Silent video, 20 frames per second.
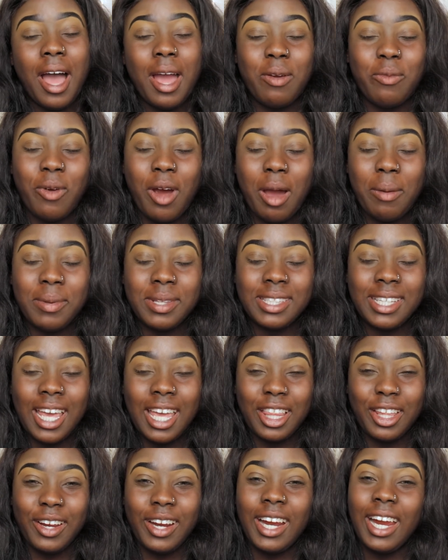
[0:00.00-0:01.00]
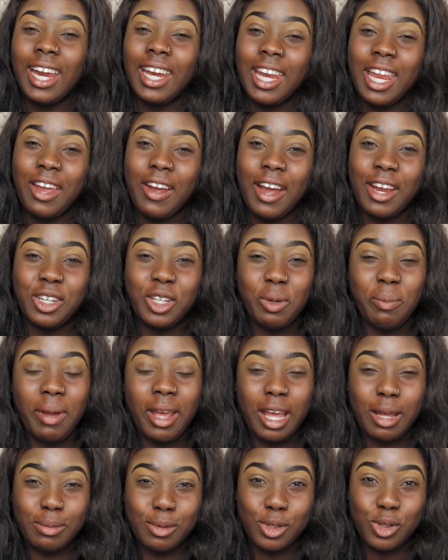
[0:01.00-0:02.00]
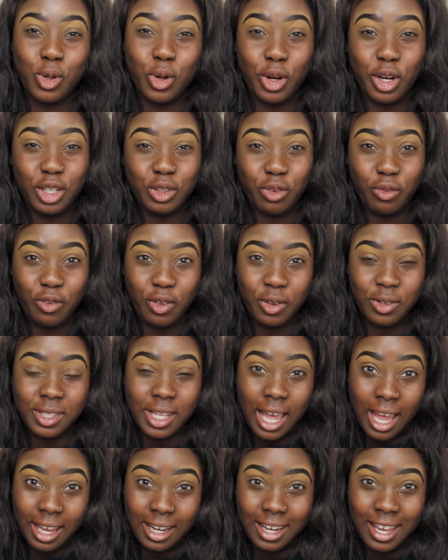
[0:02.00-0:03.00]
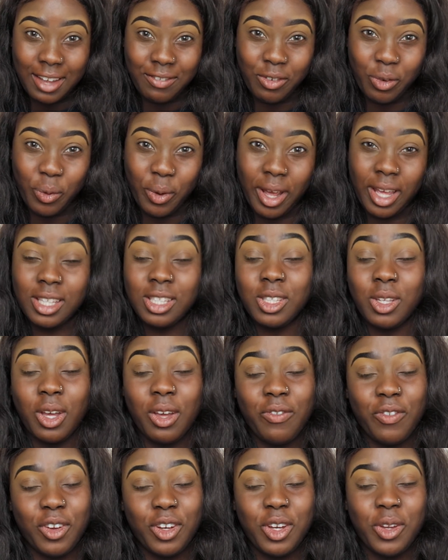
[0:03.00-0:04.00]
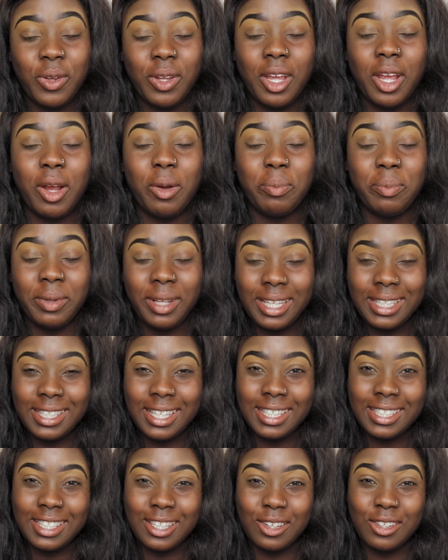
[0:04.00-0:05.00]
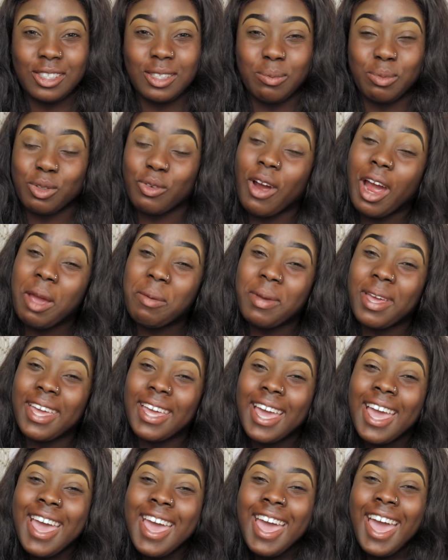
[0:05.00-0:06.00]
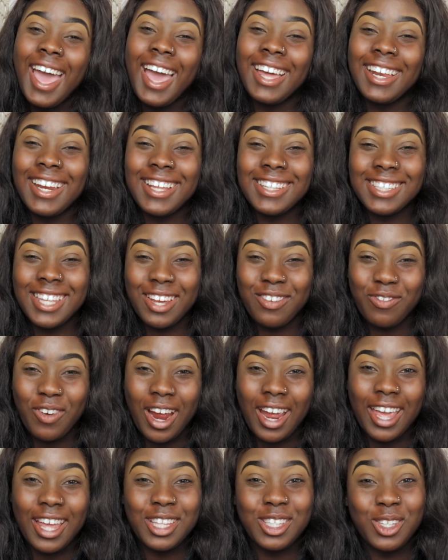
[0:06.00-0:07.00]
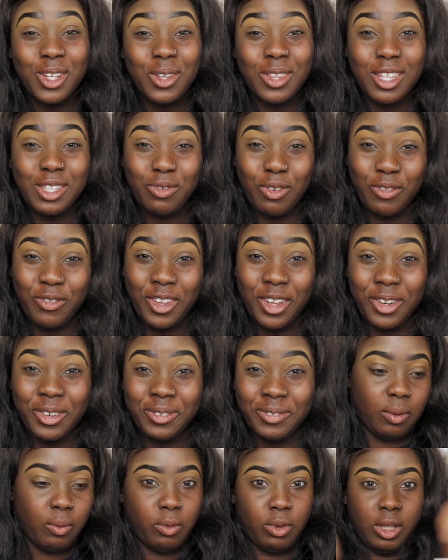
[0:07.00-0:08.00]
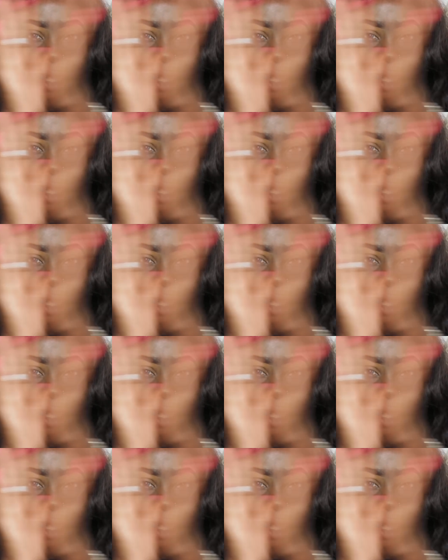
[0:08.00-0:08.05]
I'm Raben Taylor and here I do makeup tutorials, reviews, and giveaways. So if you're new here, please consider subscribing and let's get right into this review.